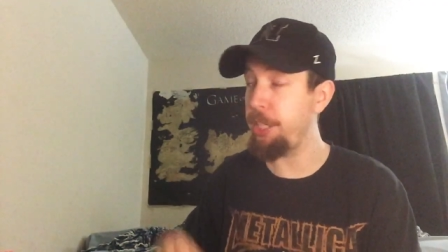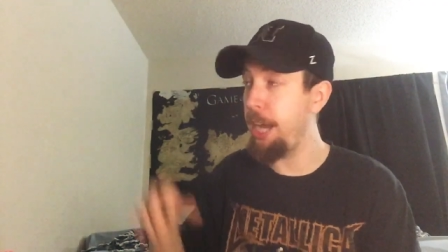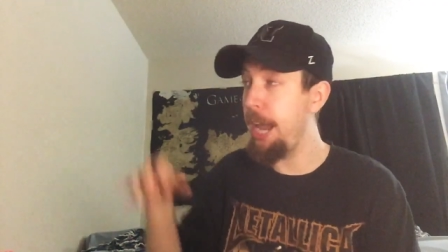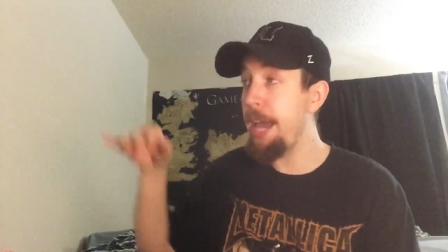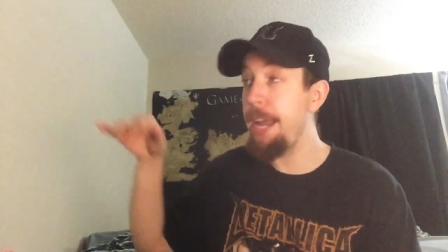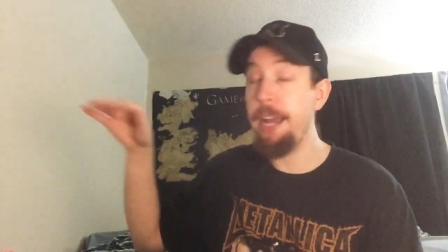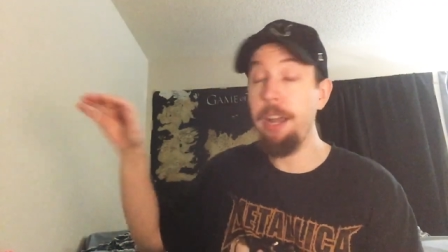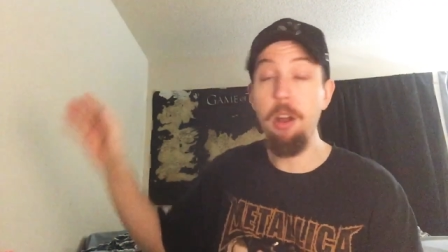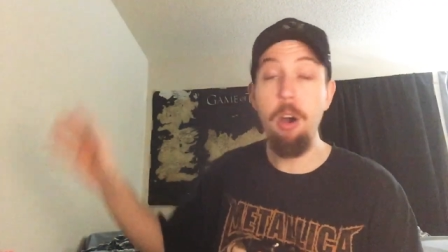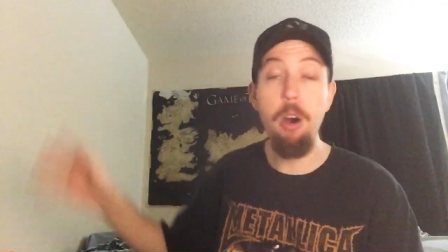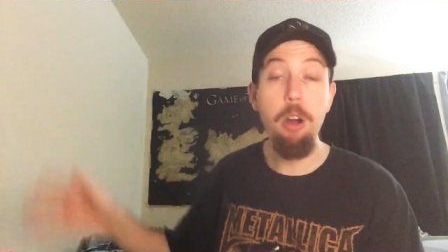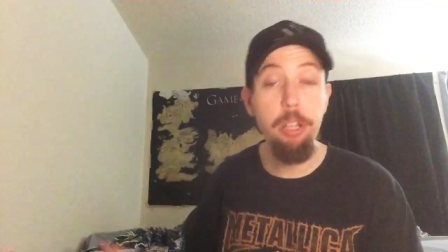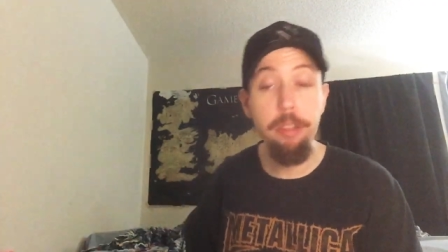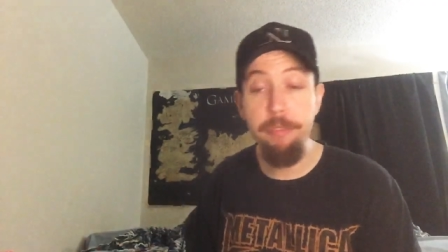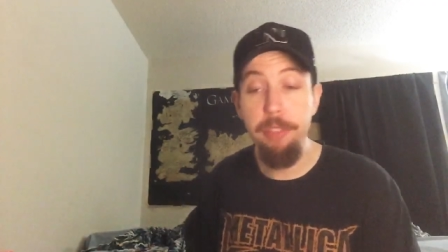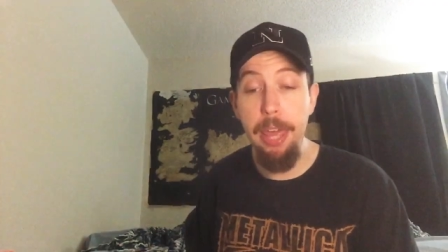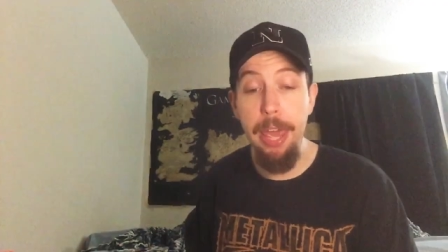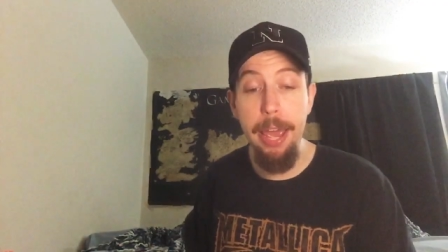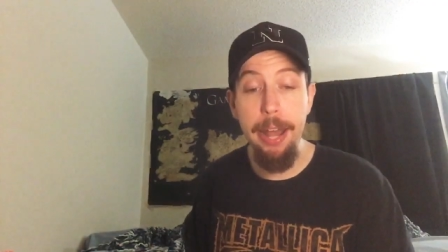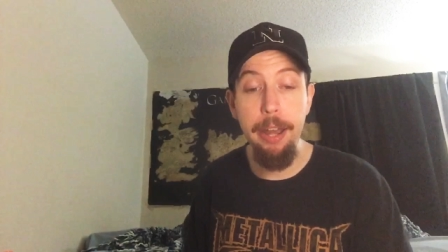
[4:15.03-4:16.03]
You add in all
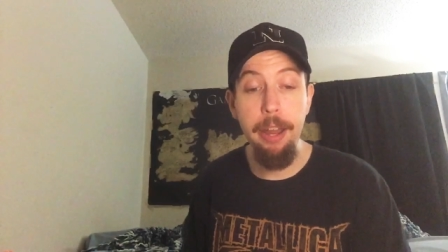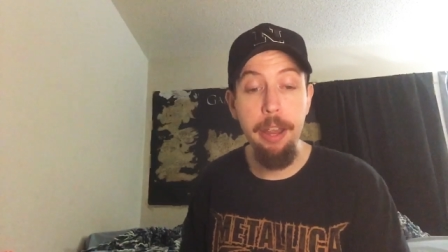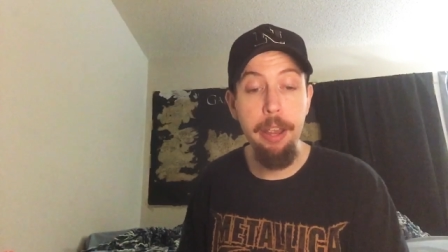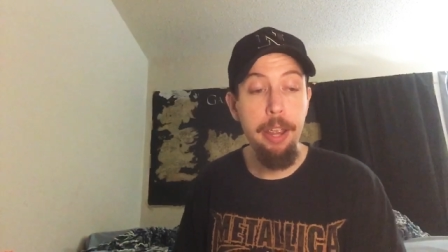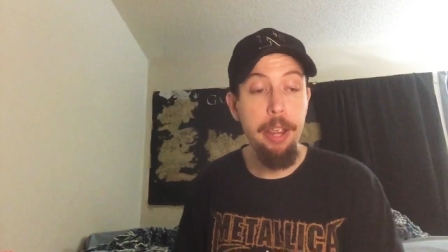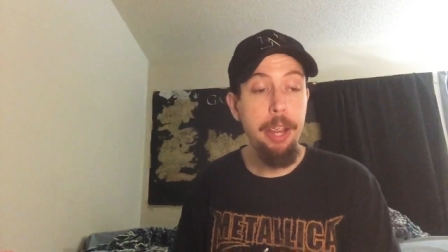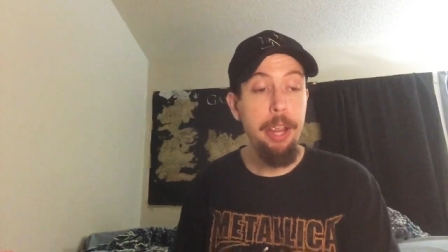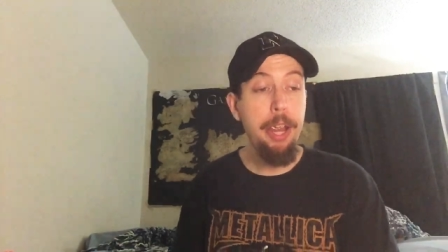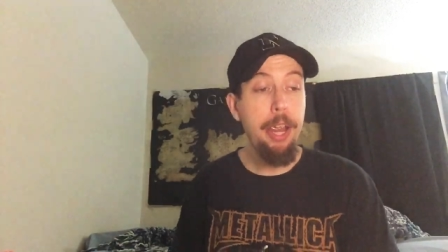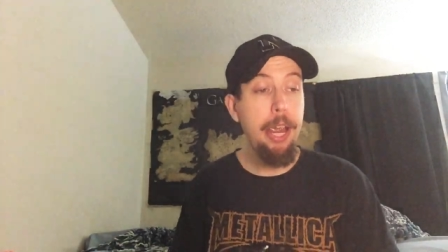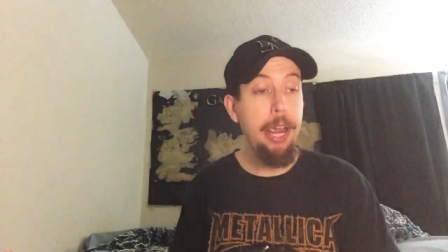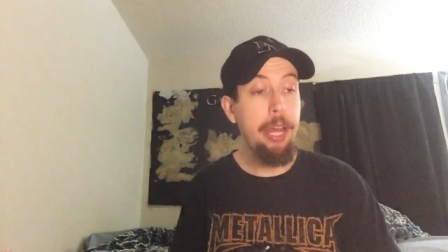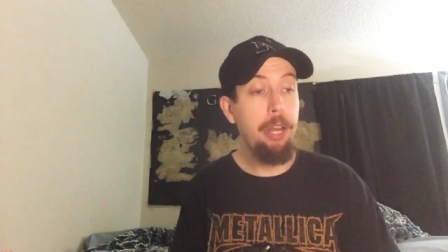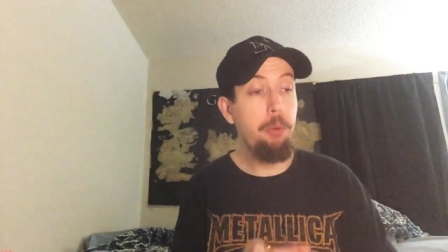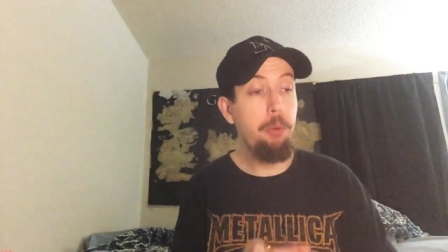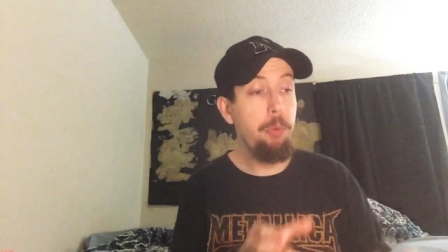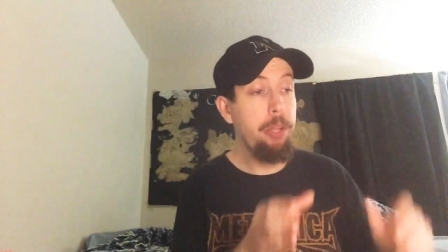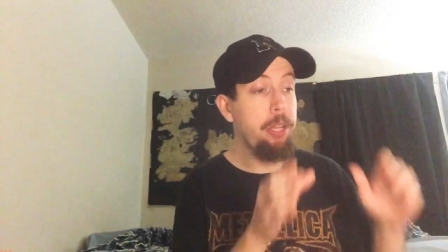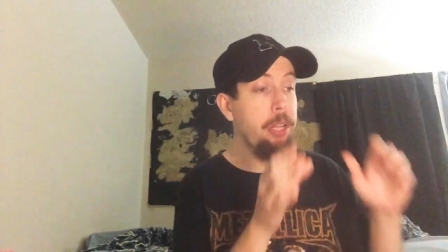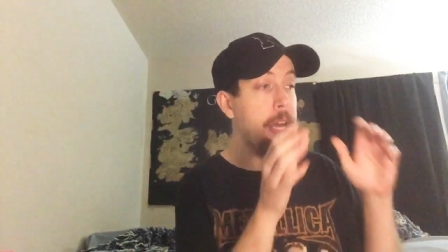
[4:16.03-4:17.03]
of that, and
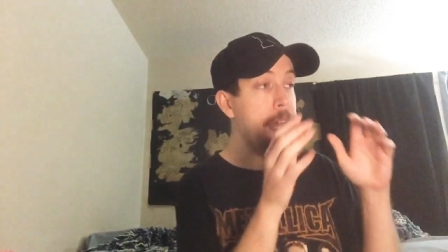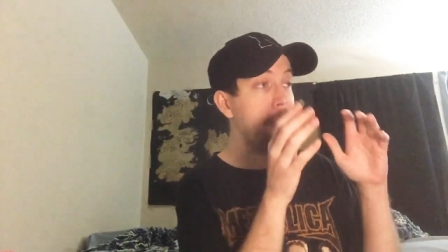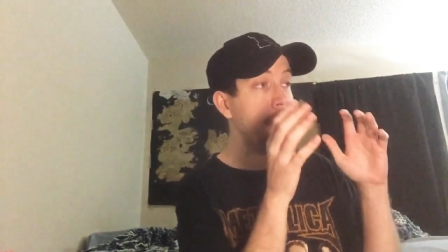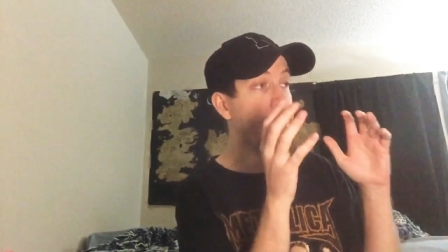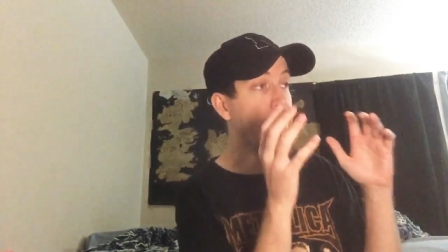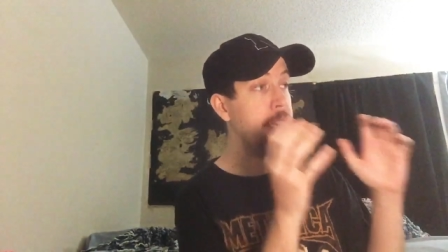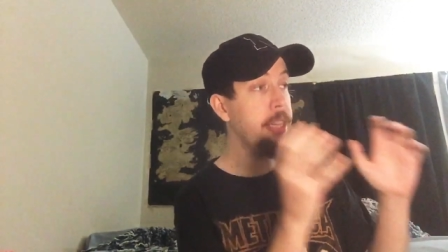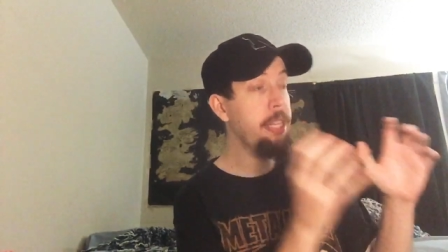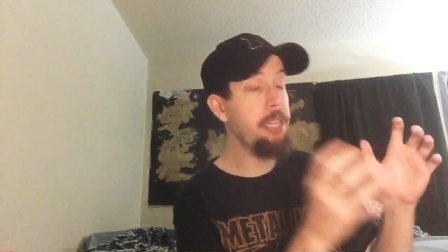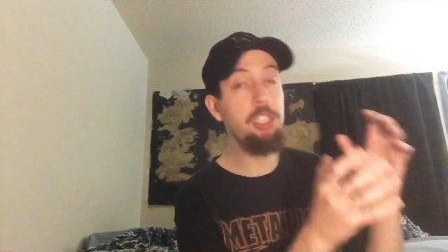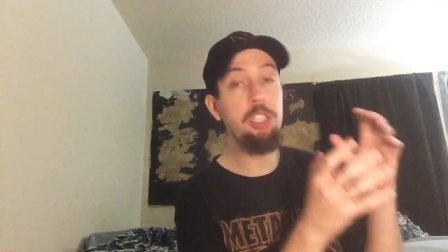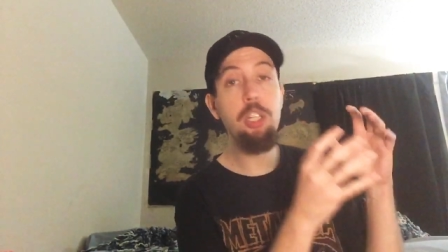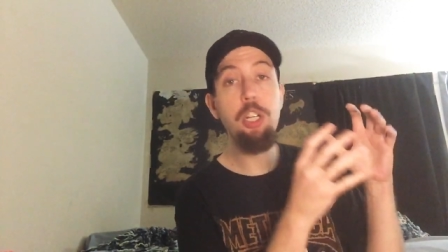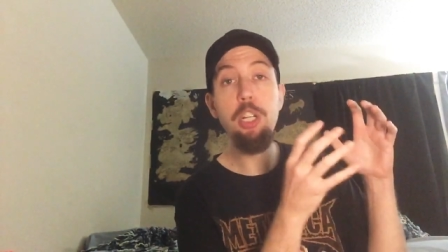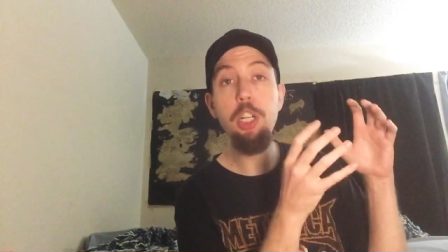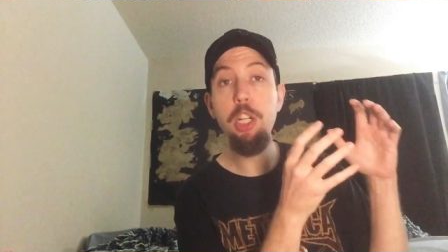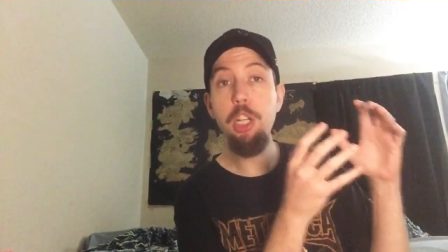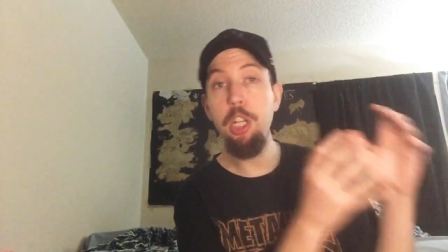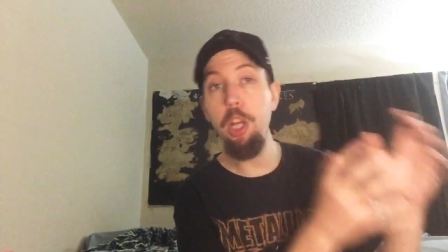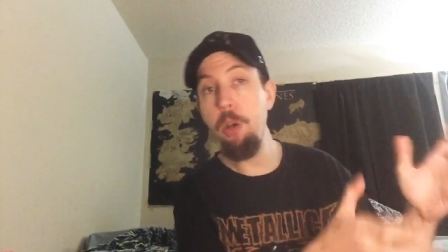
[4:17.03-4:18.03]
you realize that this
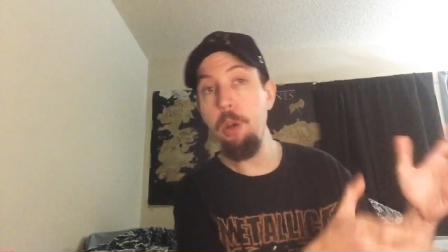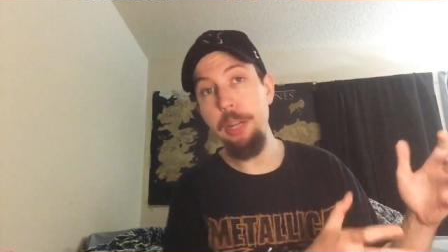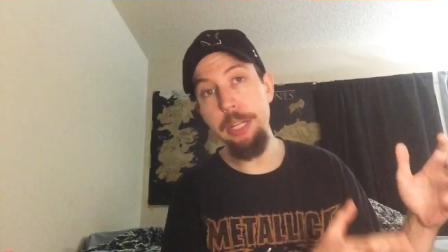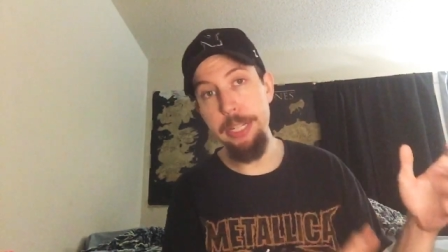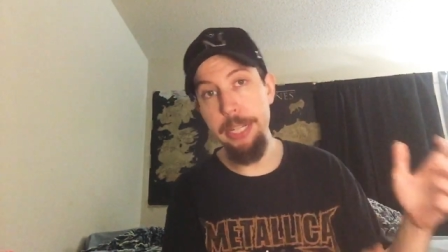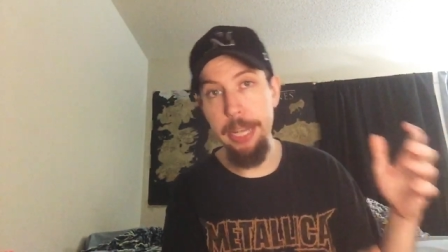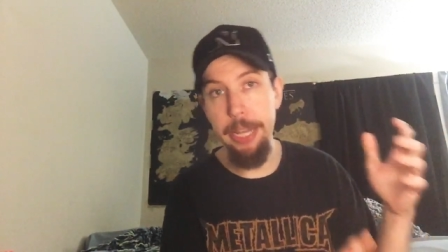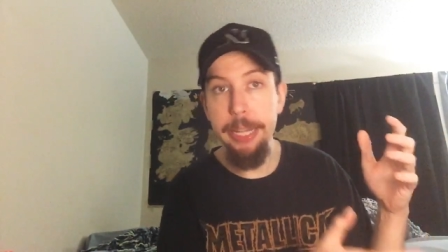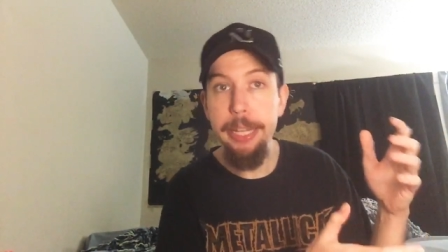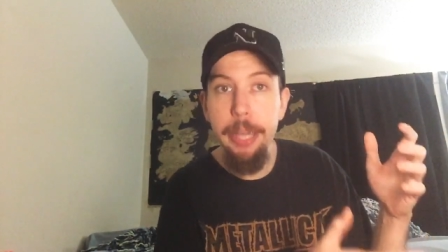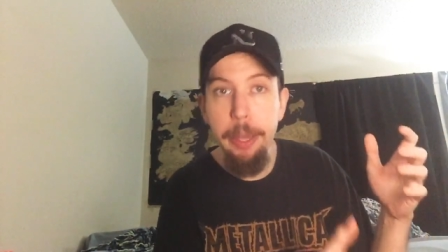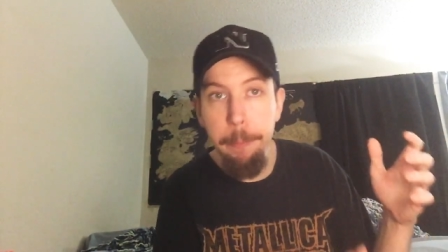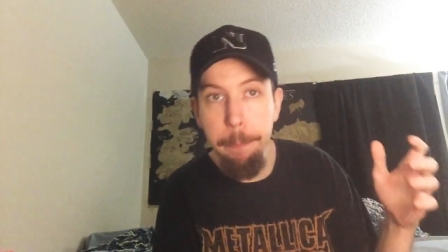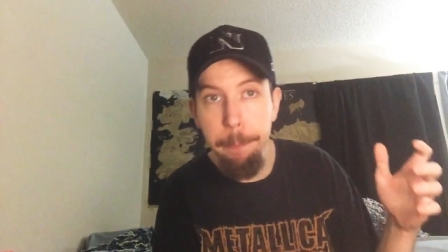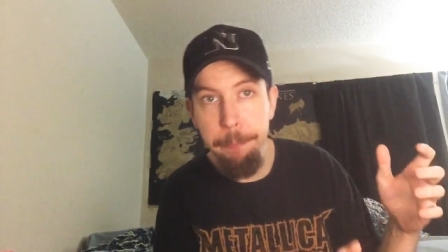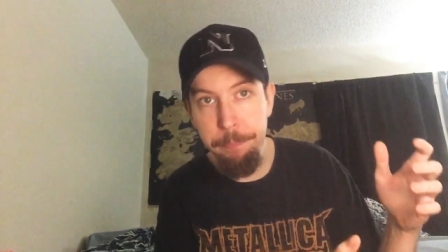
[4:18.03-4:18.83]
lunatic,